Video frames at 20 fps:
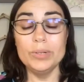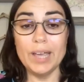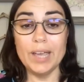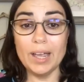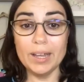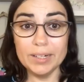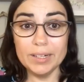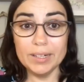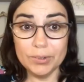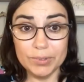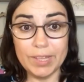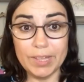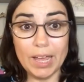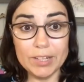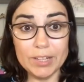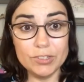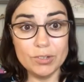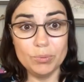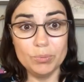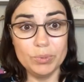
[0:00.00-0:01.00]
yeah, you know
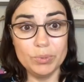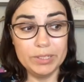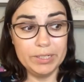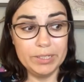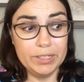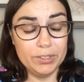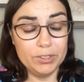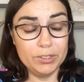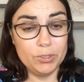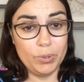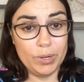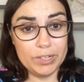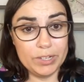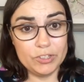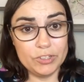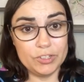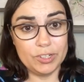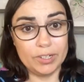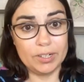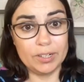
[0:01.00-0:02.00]
that's like a really good part.
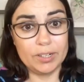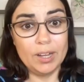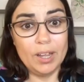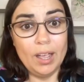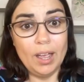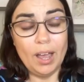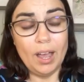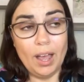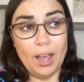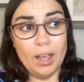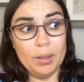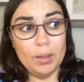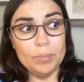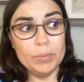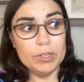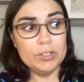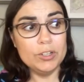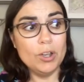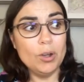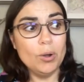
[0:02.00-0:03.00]
question. Um,
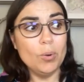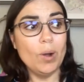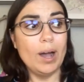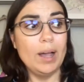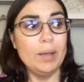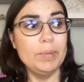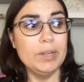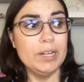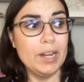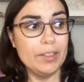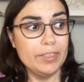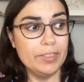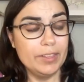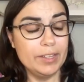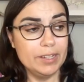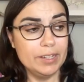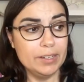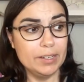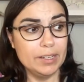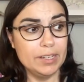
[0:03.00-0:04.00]
no, I mean I
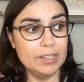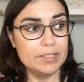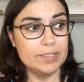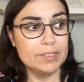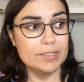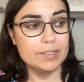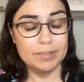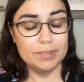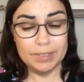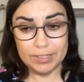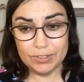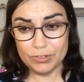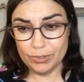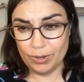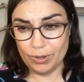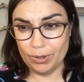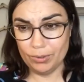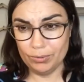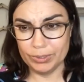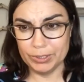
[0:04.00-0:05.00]
think it's these are
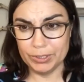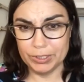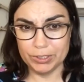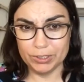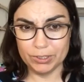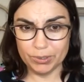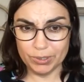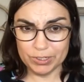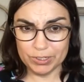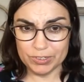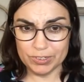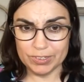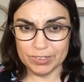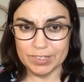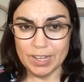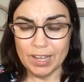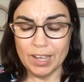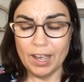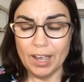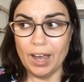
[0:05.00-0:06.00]
all really good questions.
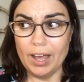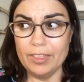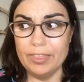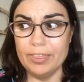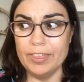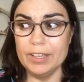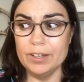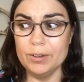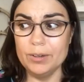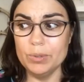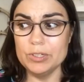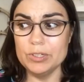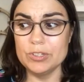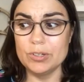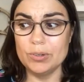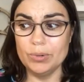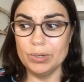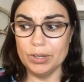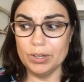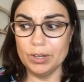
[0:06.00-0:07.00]
I think what's
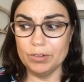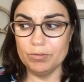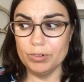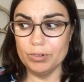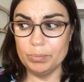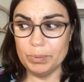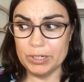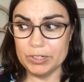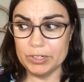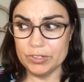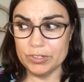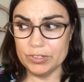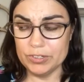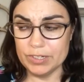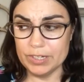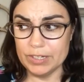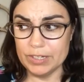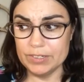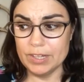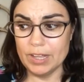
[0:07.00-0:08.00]
going on for pigeons
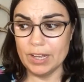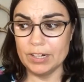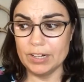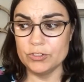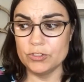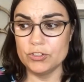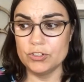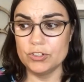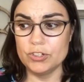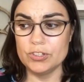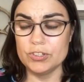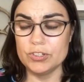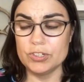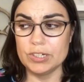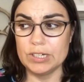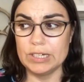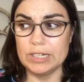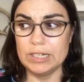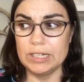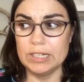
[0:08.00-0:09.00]
is that it's just
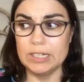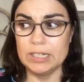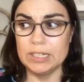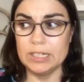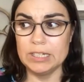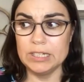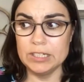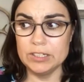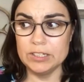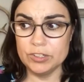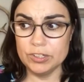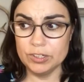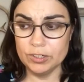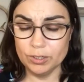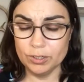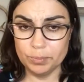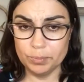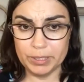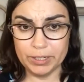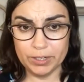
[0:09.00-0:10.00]

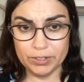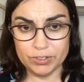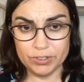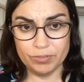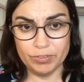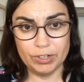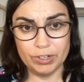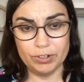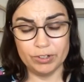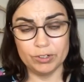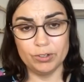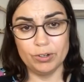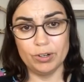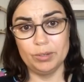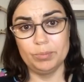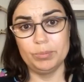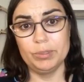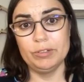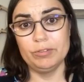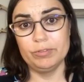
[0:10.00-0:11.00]
easier because of their
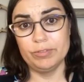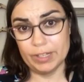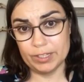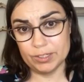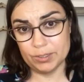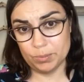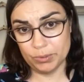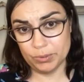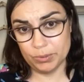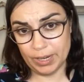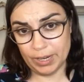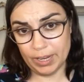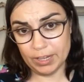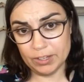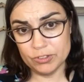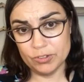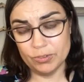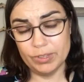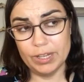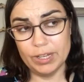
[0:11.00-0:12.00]
incredibly flexible neck.
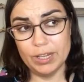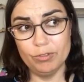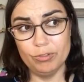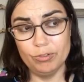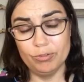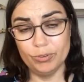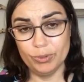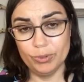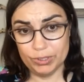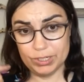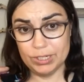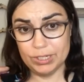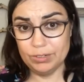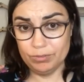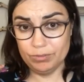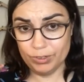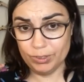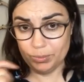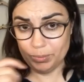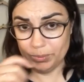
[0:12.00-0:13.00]
So they have 14
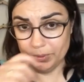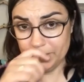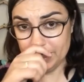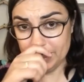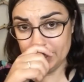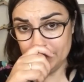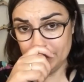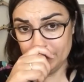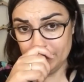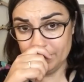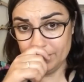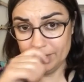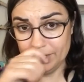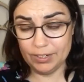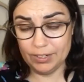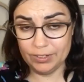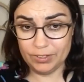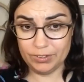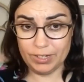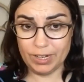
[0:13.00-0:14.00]
vertebrae in their
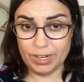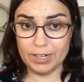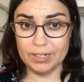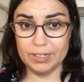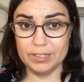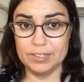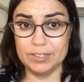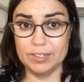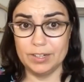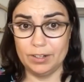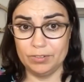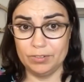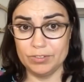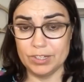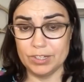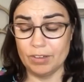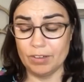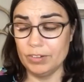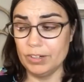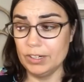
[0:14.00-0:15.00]
in their neck instead of
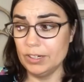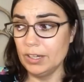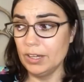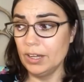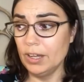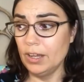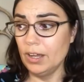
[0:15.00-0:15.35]
seven.